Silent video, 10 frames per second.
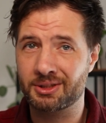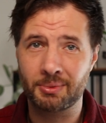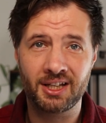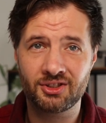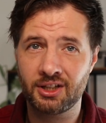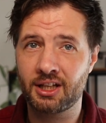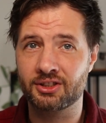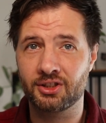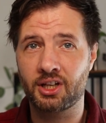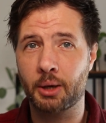is amazing
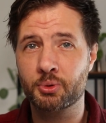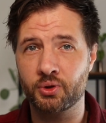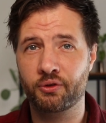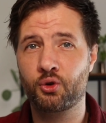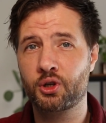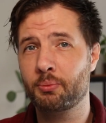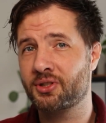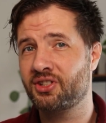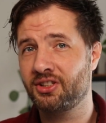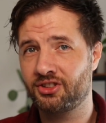because it comes with a
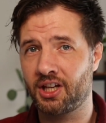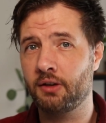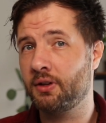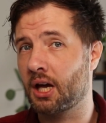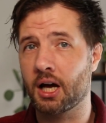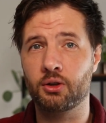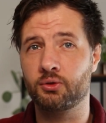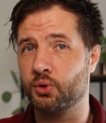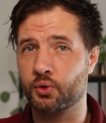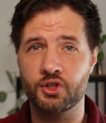40% saving
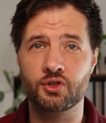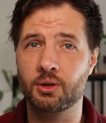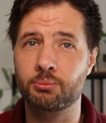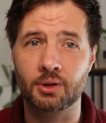out of the original